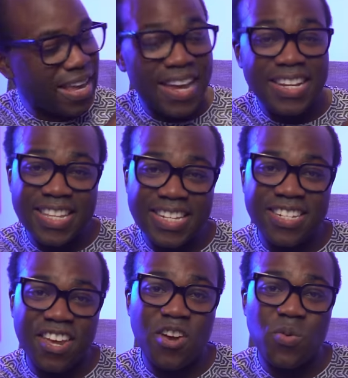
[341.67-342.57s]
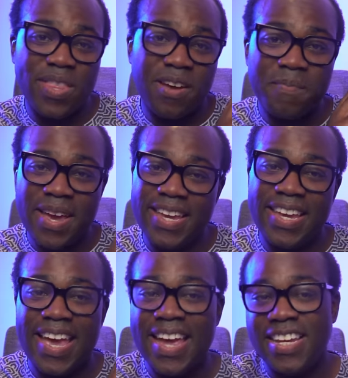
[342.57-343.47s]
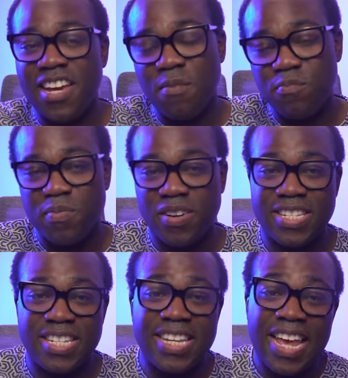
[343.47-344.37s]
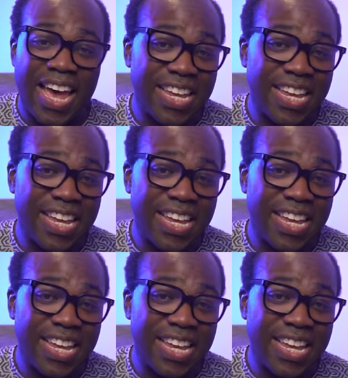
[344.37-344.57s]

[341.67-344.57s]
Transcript: can this go without making any compromises